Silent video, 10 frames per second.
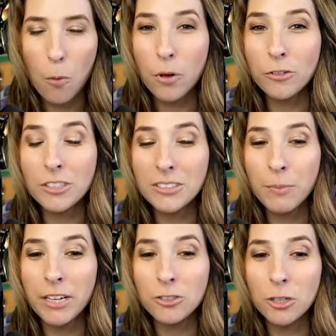We'll
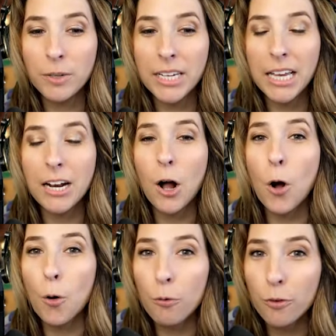just make sure we get
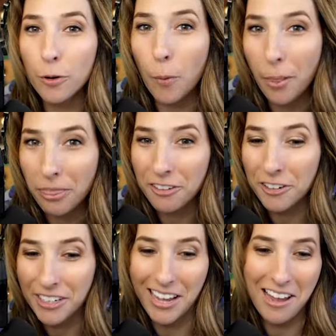over
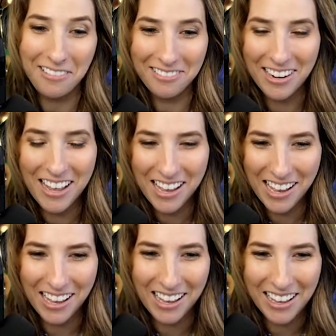
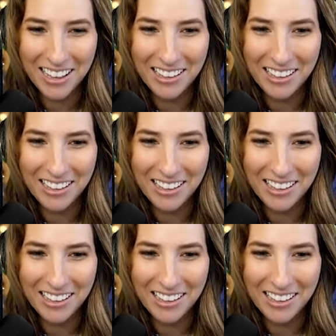138.